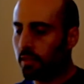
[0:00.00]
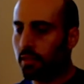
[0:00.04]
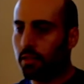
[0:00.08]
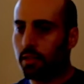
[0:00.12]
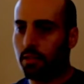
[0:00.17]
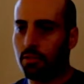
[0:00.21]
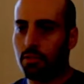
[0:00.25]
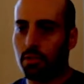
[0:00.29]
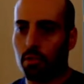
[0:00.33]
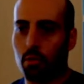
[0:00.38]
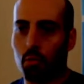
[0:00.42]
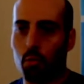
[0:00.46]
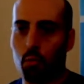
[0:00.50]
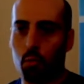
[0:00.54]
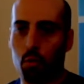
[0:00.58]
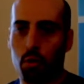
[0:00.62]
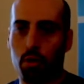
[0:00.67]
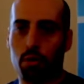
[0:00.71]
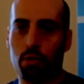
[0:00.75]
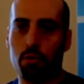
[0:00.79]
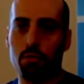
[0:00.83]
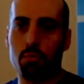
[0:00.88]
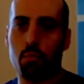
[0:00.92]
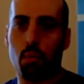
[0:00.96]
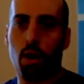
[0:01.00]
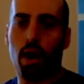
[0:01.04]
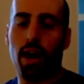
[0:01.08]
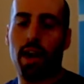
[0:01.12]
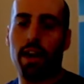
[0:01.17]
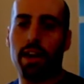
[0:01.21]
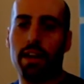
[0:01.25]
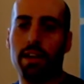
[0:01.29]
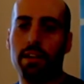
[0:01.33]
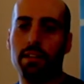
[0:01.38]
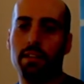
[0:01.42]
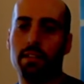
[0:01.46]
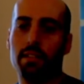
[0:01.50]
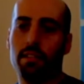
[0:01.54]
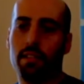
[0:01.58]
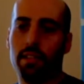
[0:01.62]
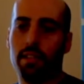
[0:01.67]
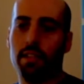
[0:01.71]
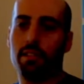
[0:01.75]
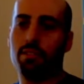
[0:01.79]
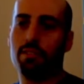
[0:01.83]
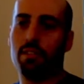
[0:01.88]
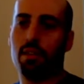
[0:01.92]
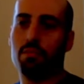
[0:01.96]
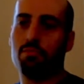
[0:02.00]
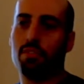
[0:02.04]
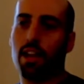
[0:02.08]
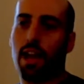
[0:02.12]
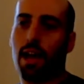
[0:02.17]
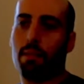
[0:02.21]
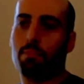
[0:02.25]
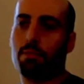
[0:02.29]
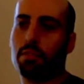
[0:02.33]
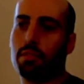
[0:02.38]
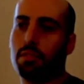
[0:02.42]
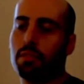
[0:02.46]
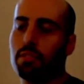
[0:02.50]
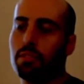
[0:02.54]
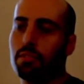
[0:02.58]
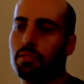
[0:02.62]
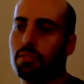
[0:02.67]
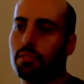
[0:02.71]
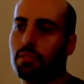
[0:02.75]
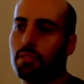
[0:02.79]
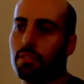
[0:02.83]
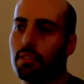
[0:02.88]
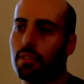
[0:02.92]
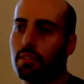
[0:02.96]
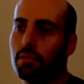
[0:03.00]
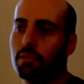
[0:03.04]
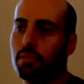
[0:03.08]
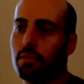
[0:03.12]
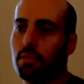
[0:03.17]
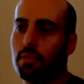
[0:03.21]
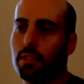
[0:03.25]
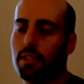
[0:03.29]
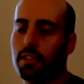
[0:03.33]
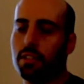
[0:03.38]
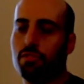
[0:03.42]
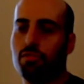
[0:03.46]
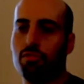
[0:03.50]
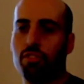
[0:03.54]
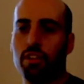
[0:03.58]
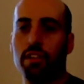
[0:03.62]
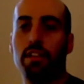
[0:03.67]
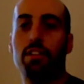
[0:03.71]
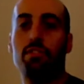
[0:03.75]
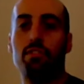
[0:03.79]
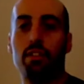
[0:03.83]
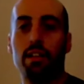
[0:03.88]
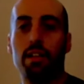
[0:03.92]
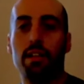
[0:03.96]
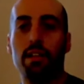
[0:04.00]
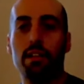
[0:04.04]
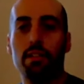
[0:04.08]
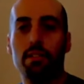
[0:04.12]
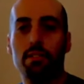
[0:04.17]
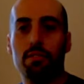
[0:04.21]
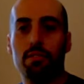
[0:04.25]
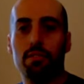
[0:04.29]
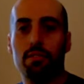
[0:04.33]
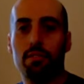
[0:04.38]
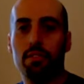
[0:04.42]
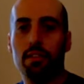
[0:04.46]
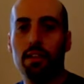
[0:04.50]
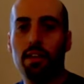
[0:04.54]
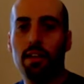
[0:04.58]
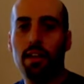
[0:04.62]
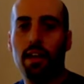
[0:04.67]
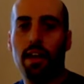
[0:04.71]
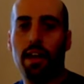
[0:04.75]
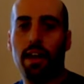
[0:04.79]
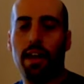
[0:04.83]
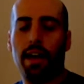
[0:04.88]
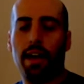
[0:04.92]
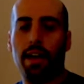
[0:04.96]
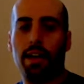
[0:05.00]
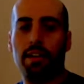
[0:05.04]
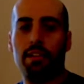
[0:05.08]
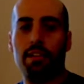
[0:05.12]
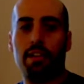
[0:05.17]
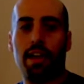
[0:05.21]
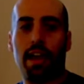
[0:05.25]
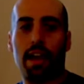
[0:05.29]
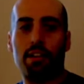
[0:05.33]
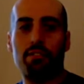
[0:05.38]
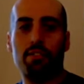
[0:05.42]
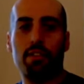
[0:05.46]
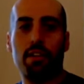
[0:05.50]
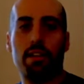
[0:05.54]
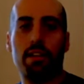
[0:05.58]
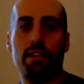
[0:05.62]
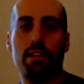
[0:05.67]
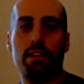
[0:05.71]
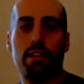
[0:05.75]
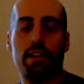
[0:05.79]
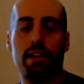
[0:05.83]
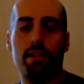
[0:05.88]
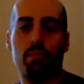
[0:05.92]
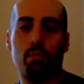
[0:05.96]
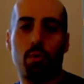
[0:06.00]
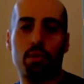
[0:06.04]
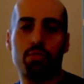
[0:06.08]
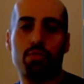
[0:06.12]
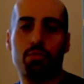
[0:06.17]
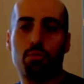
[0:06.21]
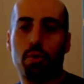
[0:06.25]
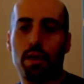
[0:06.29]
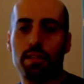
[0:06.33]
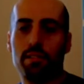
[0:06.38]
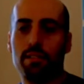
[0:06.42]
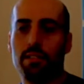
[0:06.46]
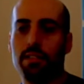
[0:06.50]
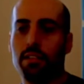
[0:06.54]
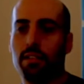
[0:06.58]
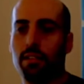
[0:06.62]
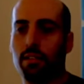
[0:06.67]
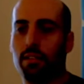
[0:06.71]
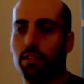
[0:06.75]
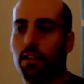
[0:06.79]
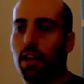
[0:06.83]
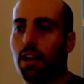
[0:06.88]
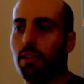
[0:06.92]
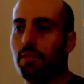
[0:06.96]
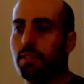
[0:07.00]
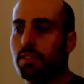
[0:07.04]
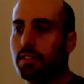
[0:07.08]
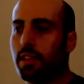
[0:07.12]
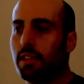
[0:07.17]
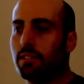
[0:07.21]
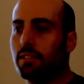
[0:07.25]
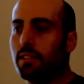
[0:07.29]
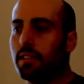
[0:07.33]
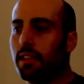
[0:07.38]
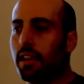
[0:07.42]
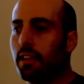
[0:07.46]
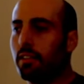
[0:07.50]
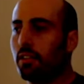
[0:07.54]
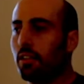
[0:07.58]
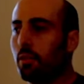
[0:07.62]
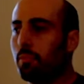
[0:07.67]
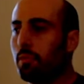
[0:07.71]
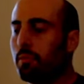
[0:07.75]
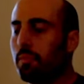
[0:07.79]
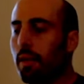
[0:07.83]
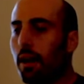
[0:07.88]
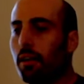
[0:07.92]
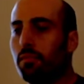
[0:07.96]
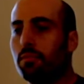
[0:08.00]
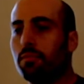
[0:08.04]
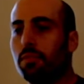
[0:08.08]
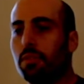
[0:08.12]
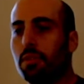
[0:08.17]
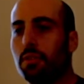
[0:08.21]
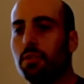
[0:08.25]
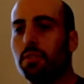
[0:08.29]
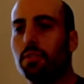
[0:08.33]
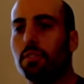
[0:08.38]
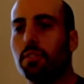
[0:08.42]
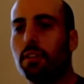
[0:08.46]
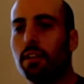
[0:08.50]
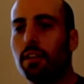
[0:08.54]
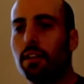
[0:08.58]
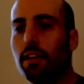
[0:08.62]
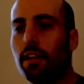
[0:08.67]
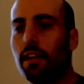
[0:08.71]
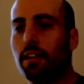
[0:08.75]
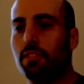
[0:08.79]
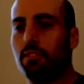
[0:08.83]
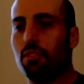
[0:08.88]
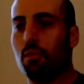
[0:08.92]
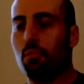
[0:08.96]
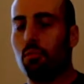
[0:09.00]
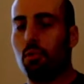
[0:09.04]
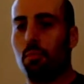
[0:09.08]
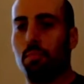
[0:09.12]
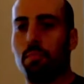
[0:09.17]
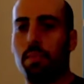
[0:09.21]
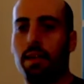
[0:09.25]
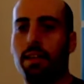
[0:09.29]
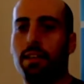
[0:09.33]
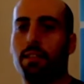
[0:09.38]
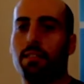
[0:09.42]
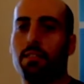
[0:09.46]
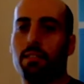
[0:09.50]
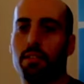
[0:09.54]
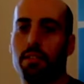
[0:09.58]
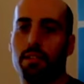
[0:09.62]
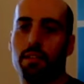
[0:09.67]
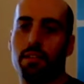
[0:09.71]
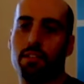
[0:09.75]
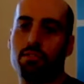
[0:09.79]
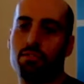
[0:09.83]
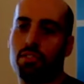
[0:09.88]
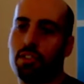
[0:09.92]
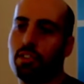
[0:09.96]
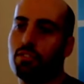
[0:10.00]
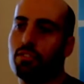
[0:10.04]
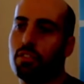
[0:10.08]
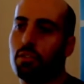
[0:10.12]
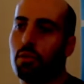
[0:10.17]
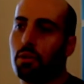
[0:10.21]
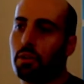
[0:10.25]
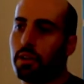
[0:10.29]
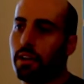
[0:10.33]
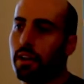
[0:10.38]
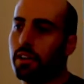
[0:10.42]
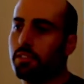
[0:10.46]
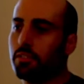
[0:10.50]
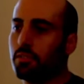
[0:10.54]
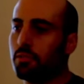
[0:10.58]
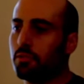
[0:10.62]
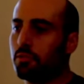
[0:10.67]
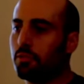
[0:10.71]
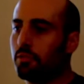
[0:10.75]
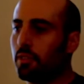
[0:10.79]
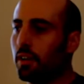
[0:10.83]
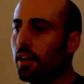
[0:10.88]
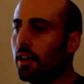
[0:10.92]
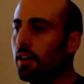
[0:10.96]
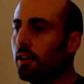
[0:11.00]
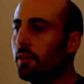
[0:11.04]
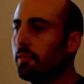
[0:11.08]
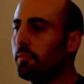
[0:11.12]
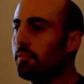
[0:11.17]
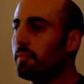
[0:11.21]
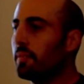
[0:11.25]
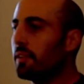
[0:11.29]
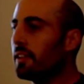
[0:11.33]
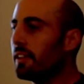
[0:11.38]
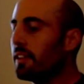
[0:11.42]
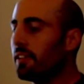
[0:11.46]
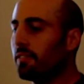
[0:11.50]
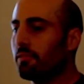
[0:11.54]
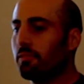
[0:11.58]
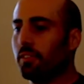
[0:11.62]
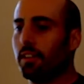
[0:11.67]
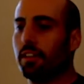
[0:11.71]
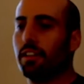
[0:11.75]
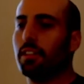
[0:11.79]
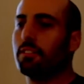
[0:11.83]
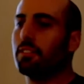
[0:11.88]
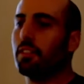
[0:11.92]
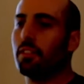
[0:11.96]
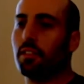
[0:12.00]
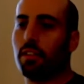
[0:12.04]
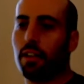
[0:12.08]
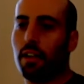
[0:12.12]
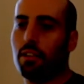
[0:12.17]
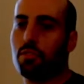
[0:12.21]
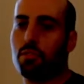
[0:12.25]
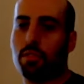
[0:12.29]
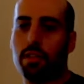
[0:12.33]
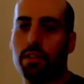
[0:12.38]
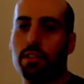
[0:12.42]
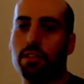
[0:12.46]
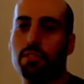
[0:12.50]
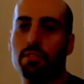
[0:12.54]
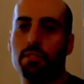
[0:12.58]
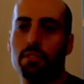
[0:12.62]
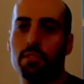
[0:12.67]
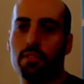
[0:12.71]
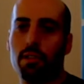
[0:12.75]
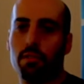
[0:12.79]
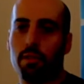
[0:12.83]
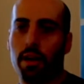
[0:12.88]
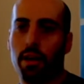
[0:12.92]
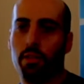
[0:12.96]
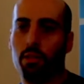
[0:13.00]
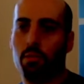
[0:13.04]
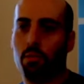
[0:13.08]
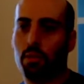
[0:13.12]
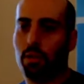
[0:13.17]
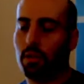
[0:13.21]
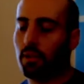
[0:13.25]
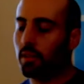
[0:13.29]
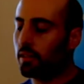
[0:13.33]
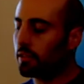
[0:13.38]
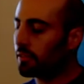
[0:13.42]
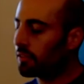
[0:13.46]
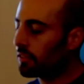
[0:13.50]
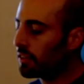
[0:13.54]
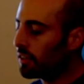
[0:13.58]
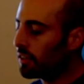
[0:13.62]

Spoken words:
There's a worldwide list of chapters for these GDGs, and actually once or twice a year a lot of us get together up in Mountain View, and so we'll meet the GDG organizers from various other countries around the world,